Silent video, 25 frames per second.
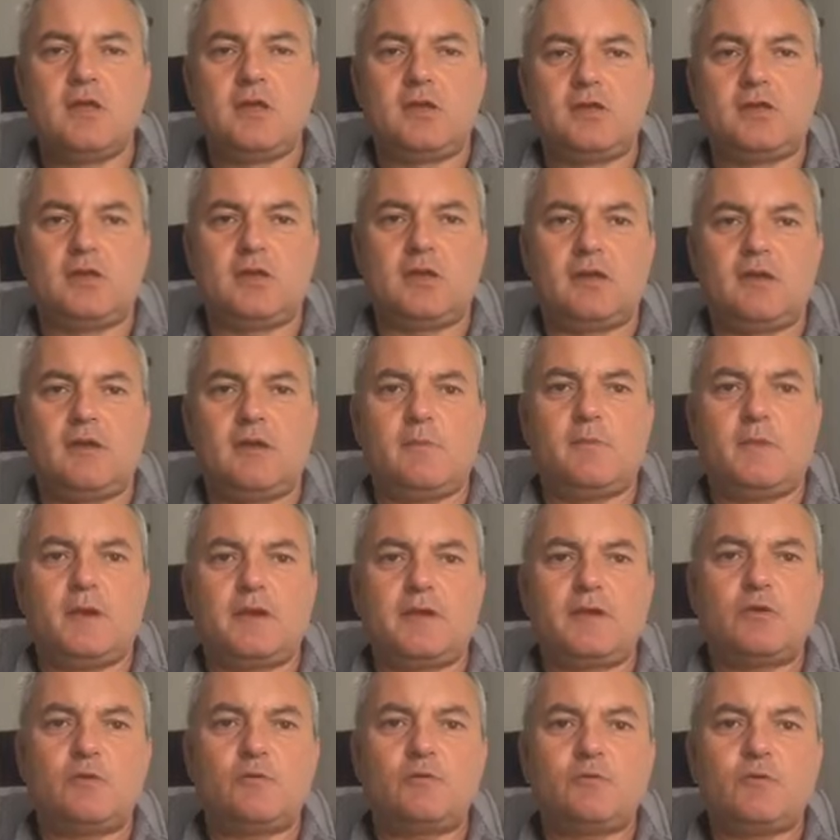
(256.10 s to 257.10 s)
You know, my
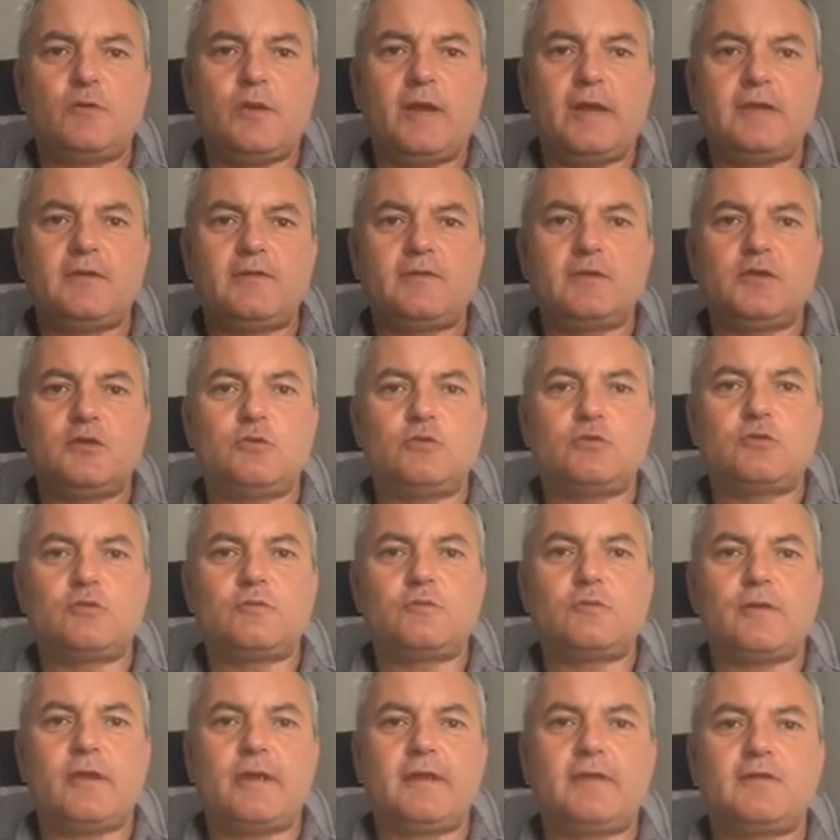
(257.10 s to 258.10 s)
good friend and your good
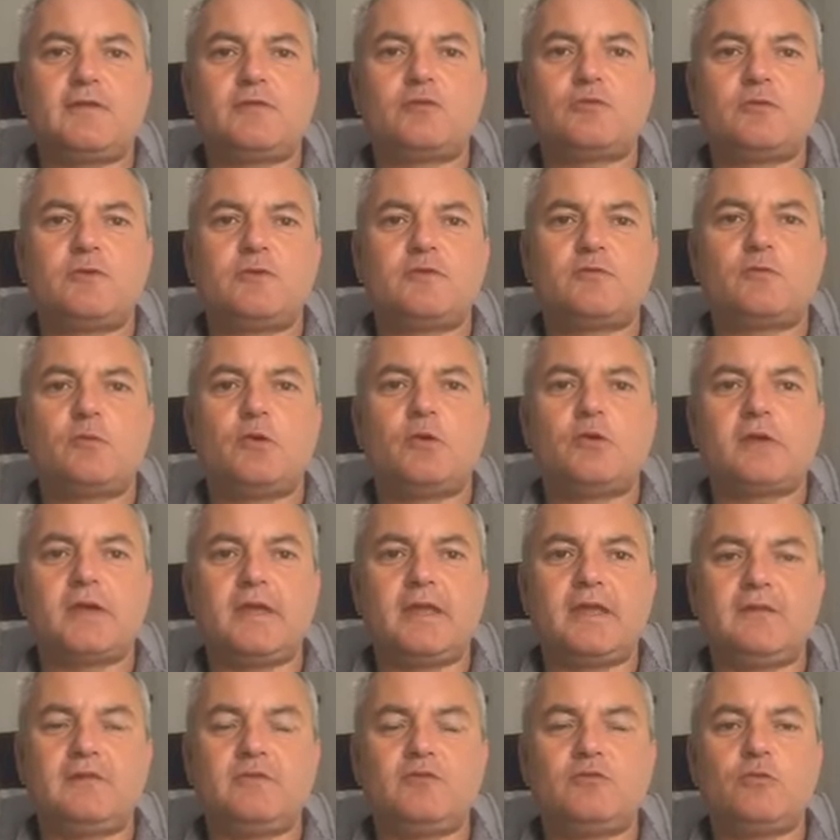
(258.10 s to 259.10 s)
friend Chris
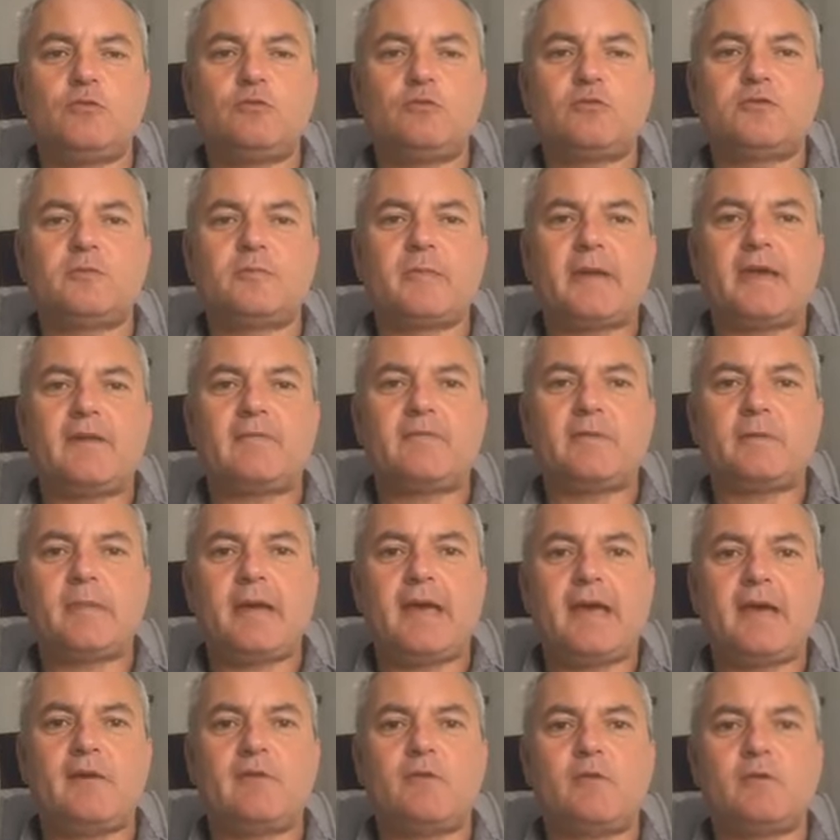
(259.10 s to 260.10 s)
Watkin talks about the
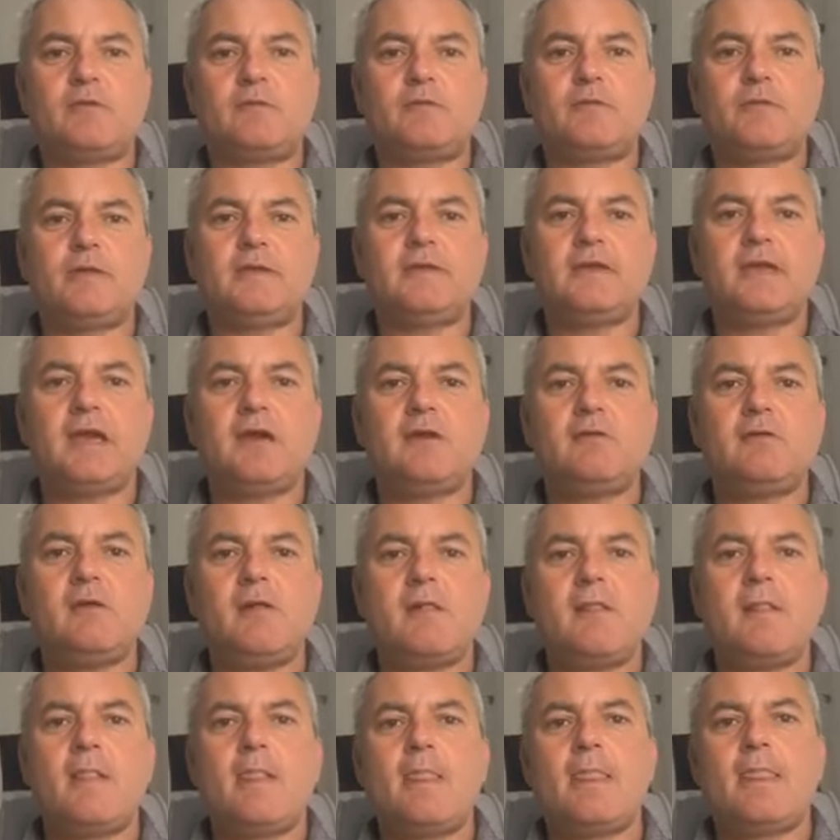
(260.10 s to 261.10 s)
power of video,
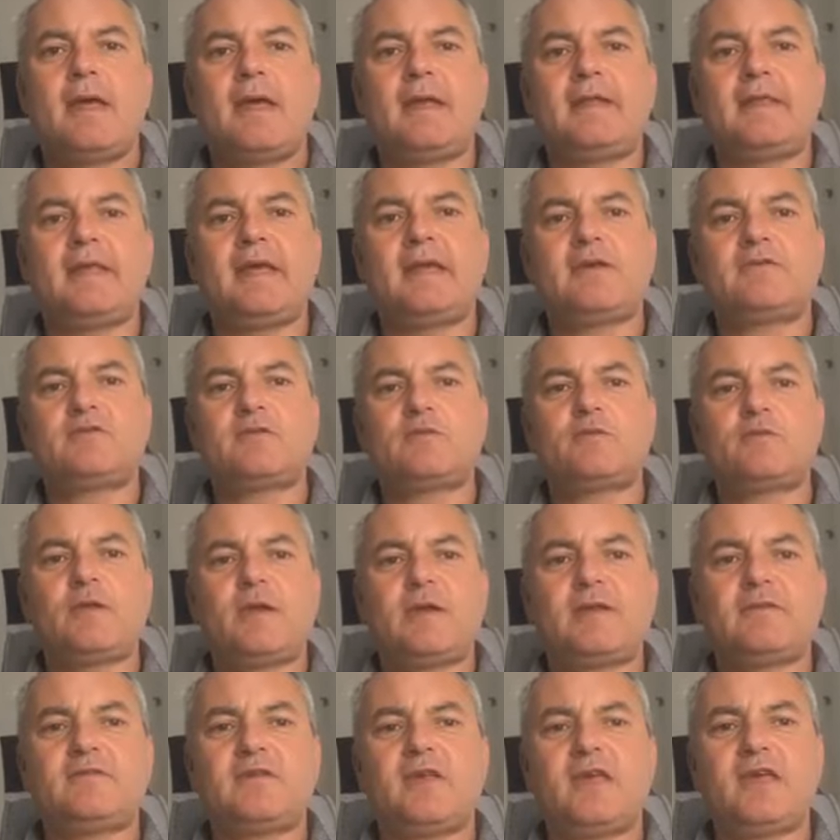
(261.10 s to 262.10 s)
and now's a
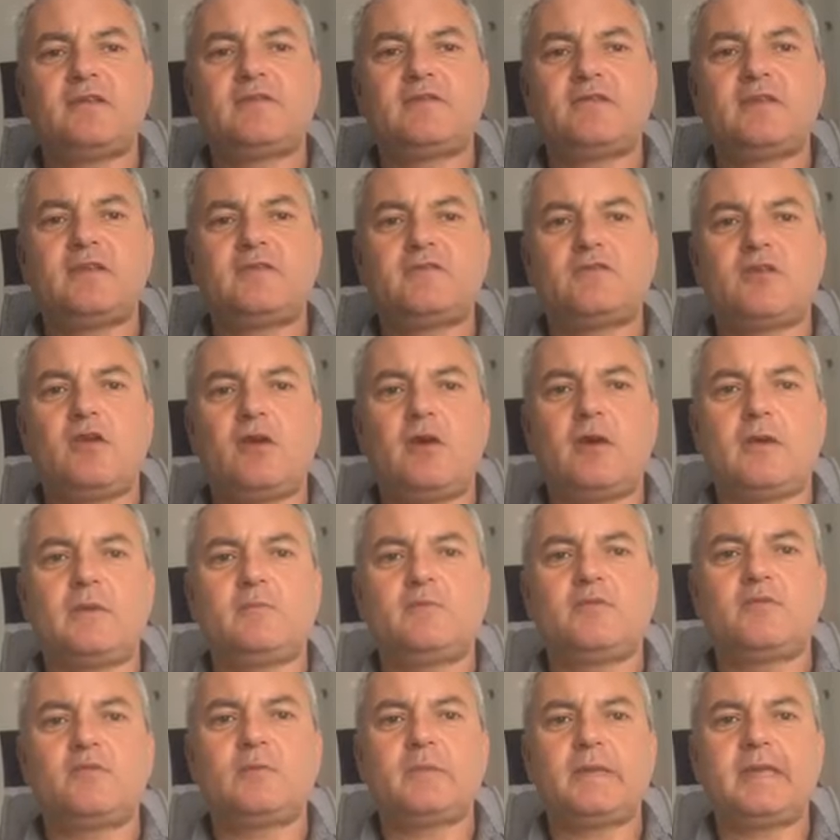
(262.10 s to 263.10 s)
fantastic time
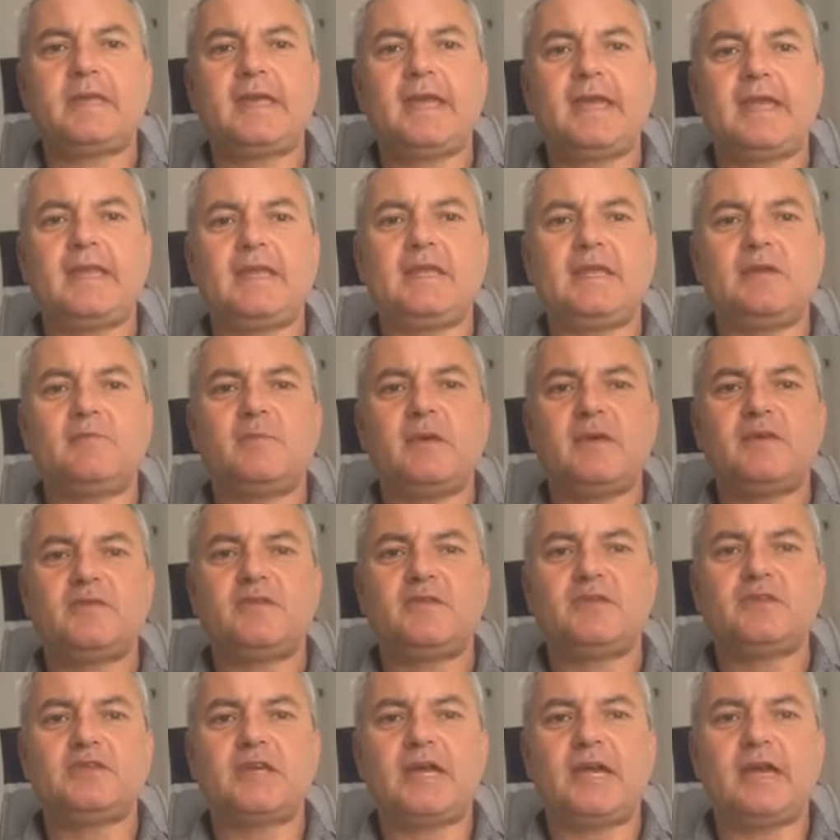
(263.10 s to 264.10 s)
to be getting your
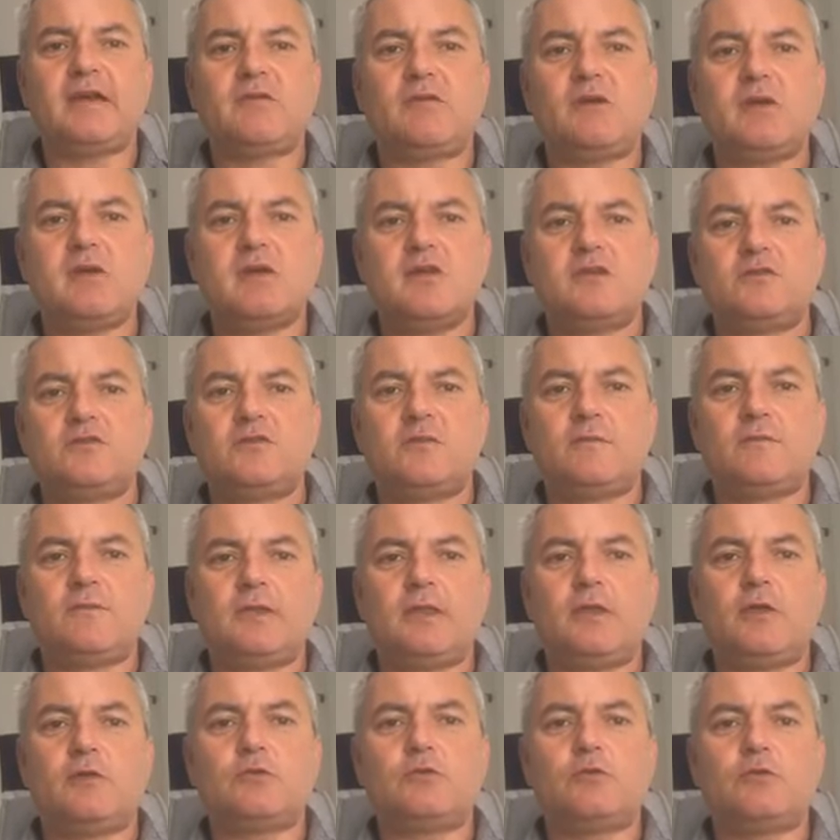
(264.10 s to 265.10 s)
message out to the
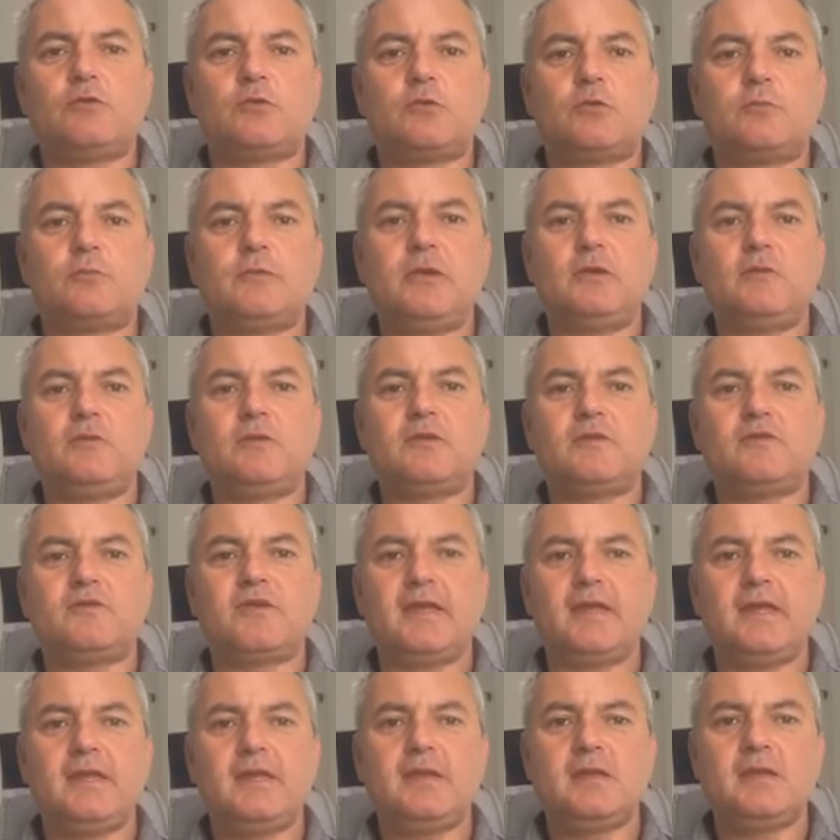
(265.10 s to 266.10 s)
local
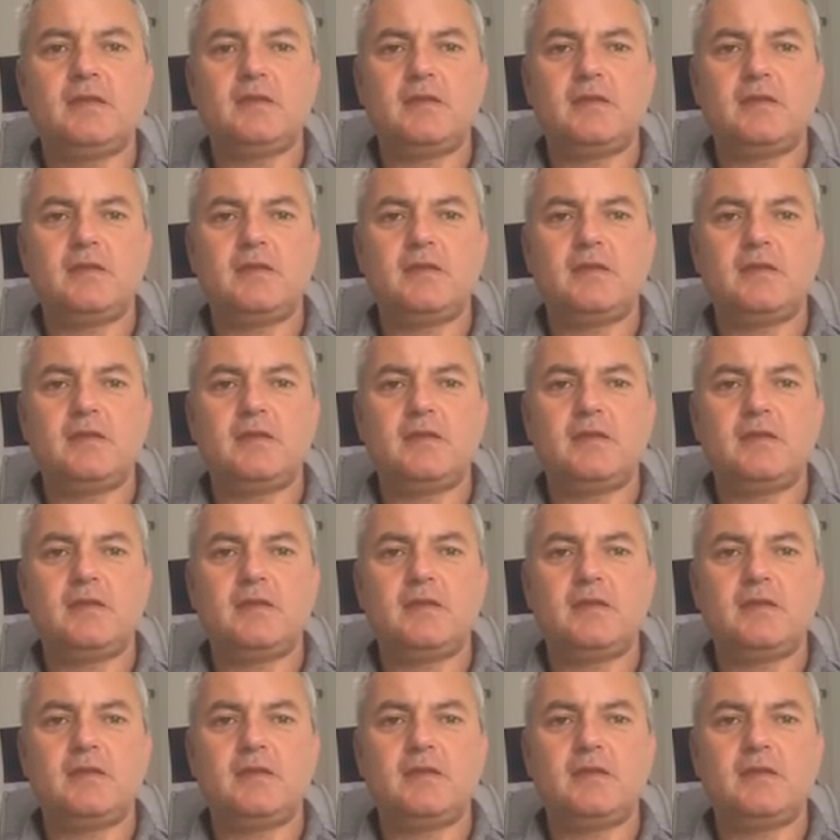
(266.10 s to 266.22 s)
community